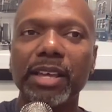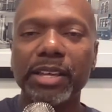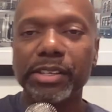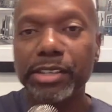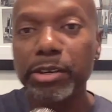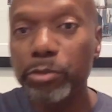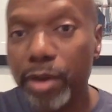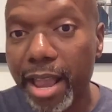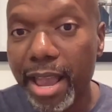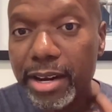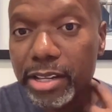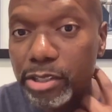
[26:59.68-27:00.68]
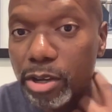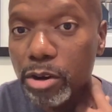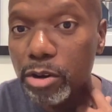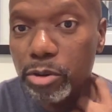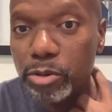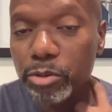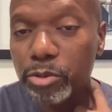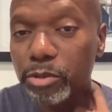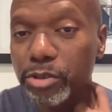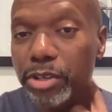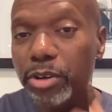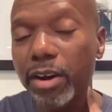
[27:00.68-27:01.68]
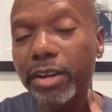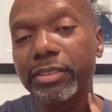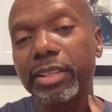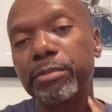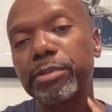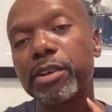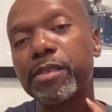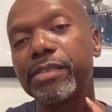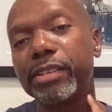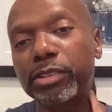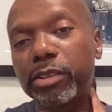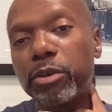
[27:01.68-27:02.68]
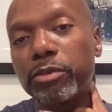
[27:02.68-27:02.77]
She ran and she called the temp service and told